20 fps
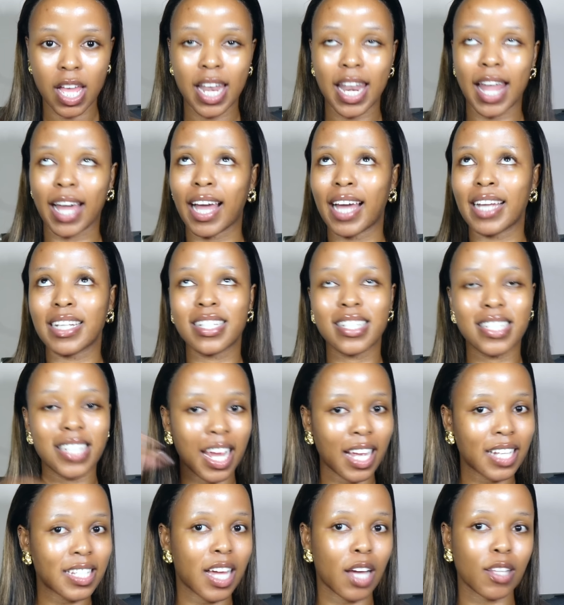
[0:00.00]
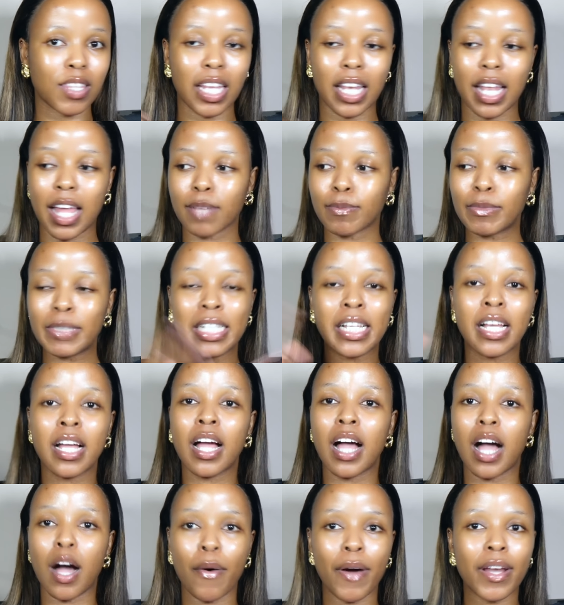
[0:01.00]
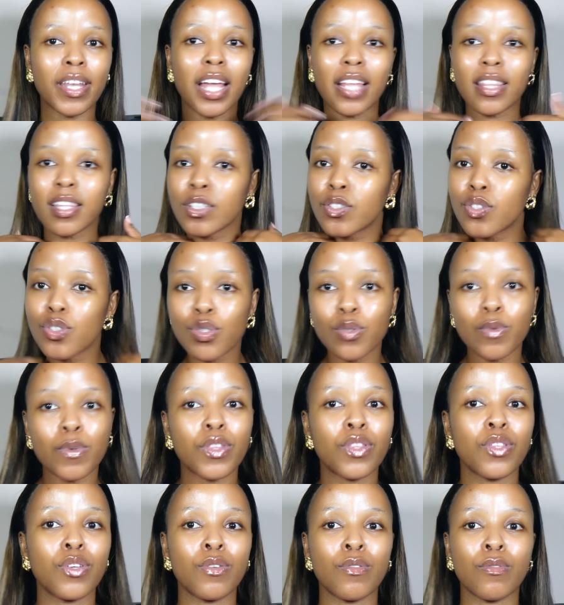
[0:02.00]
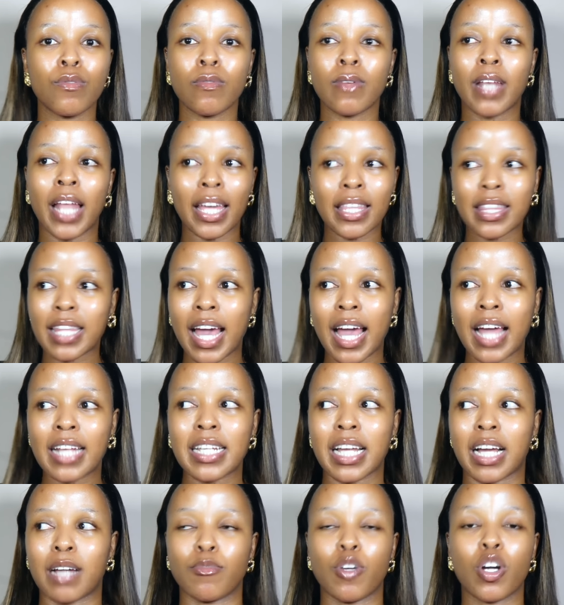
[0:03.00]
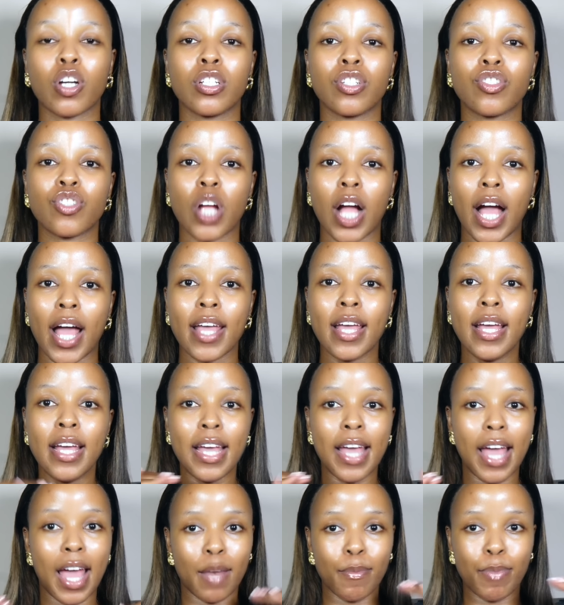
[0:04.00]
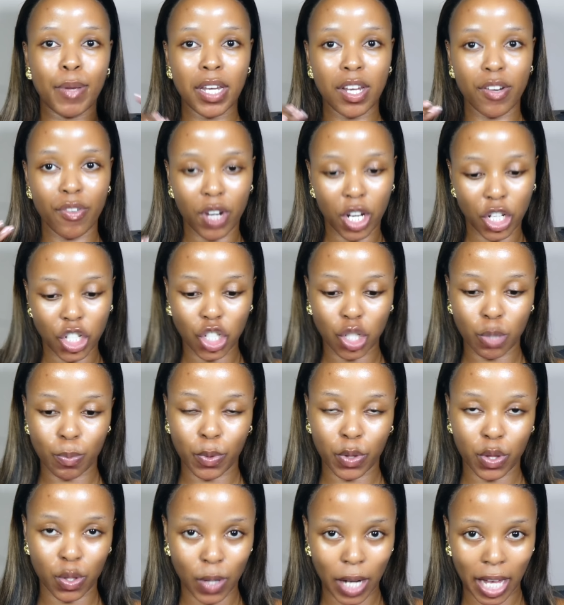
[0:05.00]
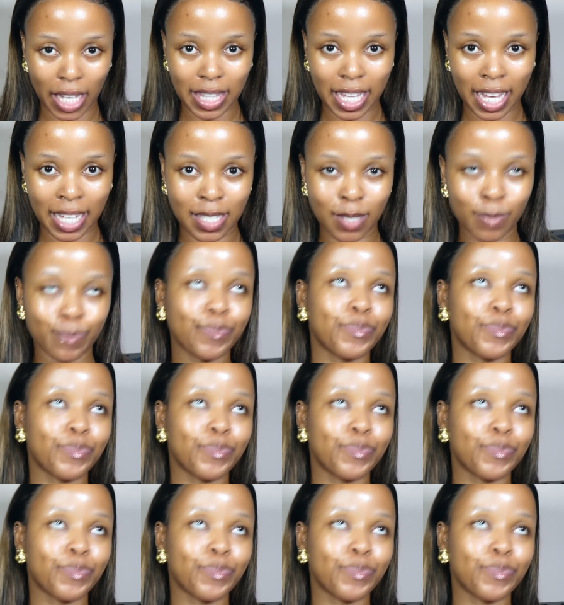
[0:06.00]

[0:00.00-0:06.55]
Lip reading: Like, that, like, I want nothing to do with you like that. Like, I'm not going to try and be in a relationship with you like that.